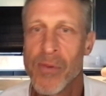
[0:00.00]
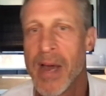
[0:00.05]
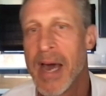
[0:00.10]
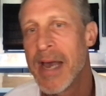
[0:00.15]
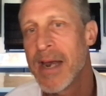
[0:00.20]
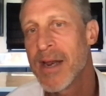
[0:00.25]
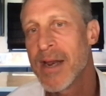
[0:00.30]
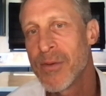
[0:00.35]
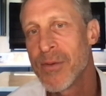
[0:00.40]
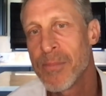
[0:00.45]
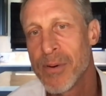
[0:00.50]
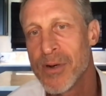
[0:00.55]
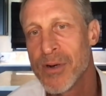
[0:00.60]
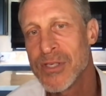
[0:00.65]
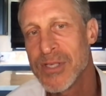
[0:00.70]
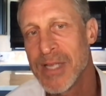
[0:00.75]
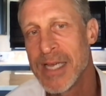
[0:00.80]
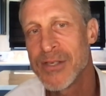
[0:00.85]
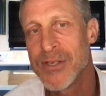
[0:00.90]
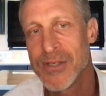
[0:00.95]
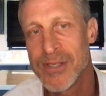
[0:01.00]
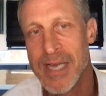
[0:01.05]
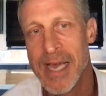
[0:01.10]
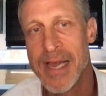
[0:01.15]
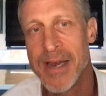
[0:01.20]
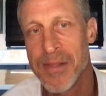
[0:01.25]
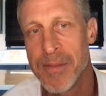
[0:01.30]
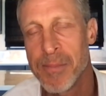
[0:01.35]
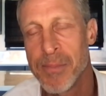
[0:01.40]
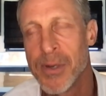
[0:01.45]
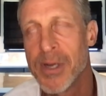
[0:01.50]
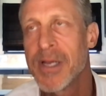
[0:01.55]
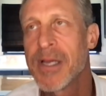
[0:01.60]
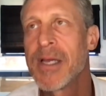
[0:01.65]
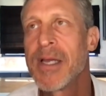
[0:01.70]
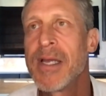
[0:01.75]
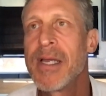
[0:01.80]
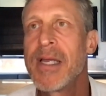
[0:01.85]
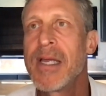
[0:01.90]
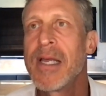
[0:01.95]
through how do you personalize your diet in the
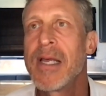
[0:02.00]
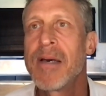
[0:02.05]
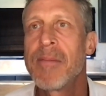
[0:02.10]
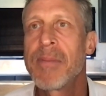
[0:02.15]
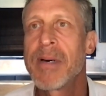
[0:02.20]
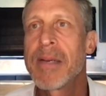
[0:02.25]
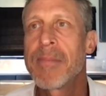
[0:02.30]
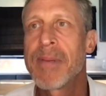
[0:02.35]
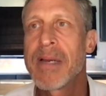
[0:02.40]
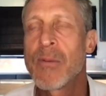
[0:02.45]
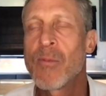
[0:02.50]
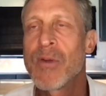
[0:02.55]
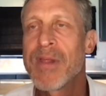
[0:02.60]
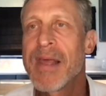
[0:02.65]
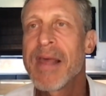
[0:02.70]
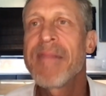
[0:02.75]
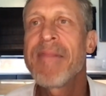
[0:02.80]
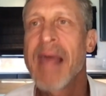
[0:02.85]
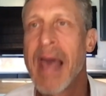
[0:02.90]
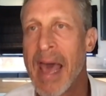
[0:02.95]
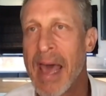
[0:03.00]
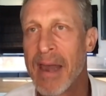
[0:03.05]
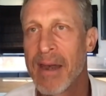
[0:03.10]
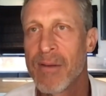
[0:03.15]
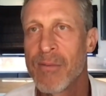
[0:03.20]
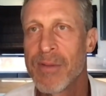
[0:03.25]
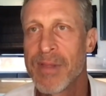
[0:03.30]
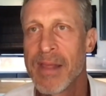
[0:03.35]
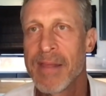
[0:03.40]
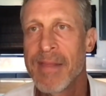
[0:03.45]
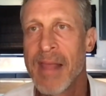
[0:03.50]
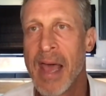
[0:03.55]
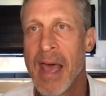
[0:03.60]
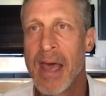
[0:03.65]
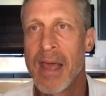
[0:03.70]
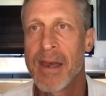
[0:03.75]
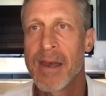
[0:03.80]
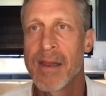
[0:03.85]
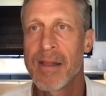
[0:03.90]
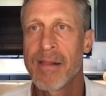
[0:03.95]
book, but but within that, within
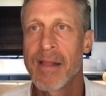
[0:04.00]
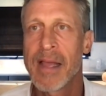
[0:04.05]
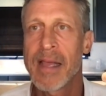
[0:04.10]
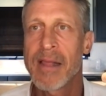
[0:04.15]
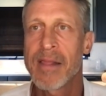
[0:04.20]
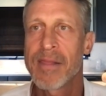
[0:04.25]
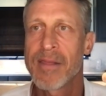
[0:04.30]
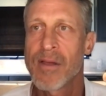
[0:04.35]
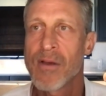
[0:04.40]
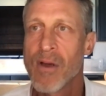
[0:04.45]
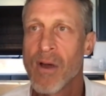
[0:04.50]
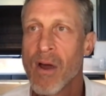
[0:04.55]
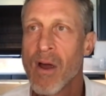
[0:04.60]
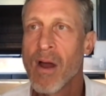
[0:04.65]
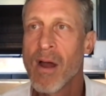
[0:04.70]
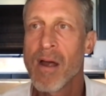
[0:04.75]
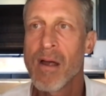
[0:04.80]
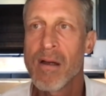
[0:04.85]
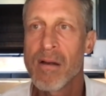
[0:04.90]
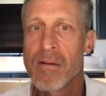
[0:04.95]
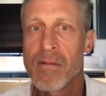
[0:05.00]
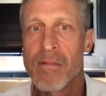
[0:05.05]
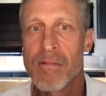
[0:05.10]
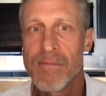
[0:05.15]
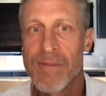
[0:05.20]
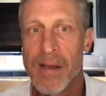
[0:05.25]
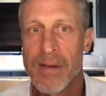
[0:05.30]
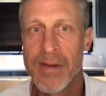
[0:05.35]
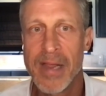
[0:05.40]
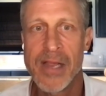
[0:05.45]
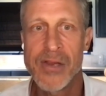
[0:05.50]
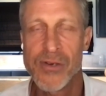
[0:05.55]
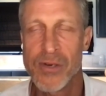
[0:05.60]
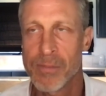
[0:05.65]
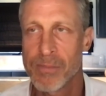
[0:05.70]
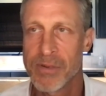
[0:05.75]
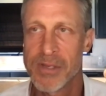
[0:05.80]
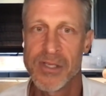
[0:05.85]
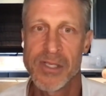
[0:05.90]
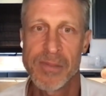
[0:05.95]
that, like there are
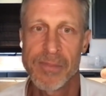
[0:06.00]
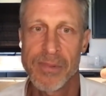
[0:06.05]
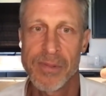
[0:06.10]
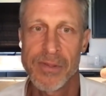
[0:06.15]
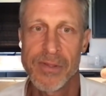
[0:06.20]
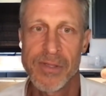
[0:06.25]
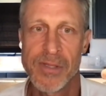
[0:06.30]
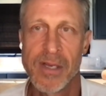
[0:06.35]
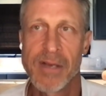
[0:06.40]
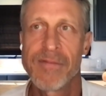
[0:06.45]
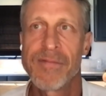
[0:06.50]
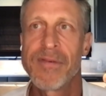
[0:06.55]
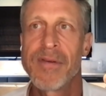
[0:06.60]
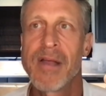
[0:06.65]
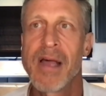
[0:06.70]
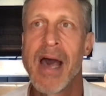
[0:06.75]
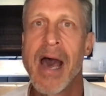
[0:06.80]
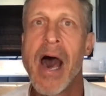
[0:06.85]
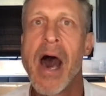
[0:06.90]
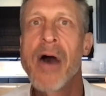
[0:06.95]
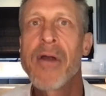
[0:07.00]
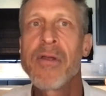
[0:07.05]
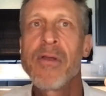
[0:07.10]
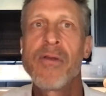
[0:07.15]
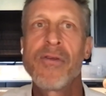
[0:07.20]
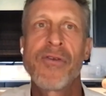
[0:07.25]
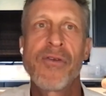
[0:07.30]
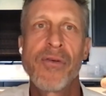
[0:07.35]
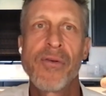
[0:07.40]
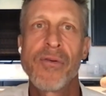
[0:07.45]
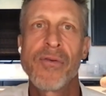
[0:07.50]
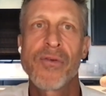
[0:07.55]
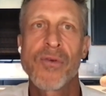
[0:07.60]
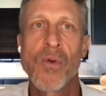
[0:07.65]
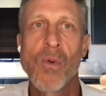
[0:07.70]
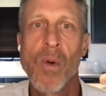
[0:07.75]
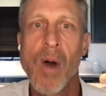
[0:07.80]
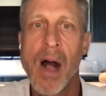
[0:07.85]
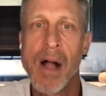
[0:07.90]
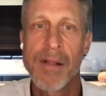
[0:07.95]
foundational principles of how do you
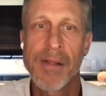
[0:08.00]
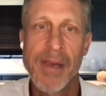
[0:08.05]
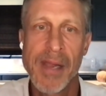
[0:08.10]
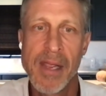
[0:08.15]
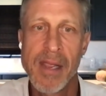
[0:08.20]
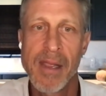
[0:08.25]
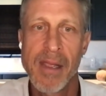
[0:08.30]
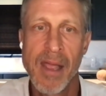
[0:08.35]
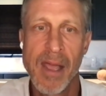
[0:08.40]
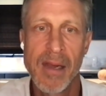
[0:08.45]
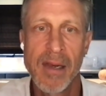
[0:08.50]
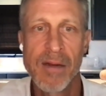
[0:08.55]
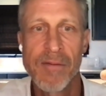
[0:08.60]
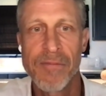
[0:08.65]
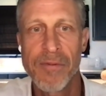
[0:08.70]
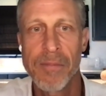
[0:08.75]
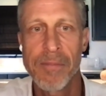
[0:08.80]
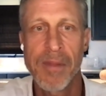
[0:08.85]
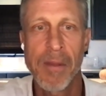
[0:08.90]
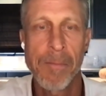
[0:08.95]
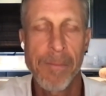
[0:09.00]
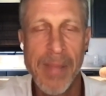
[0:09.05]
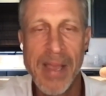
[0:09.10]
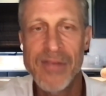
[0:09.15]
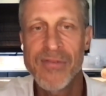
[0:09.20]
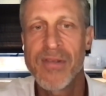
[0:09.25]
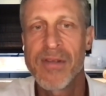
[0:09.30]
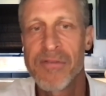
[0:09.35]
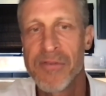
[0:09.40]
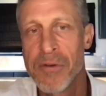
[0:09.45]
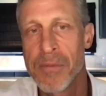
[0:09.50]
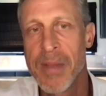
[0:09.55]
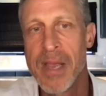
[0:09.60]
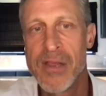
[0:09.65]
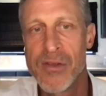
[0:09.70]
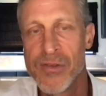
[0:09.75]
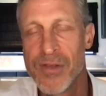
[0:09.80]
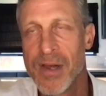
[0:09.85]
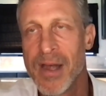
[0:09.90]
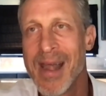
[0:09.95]
choose quality and inf- the best
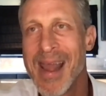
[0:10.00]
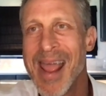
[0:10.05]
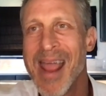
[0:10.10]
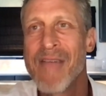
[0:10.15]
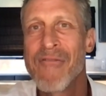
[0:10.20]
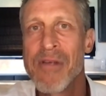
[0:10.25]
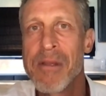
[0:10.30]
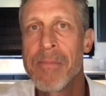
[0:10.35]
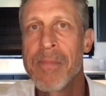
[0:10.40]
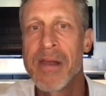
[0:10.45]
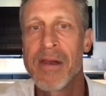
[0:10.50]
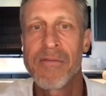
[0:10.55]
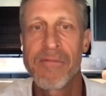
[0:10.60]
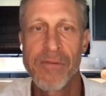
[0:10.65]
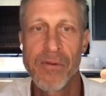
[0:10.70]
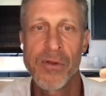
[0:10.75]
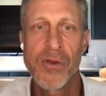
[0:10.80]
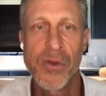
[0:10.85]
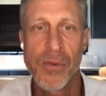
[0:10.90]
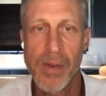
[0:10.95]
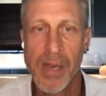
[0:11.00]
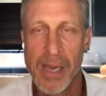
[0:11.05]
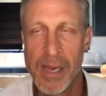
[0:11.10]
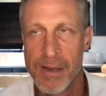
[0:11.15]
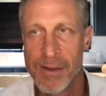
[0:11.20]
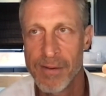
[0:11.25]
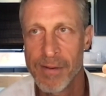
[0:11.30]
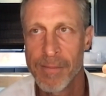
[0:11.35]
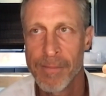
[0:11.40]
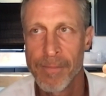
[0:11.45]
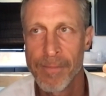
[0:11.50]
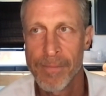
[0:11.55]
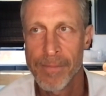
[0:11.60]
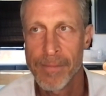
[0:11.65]
information in every bit of food you eat,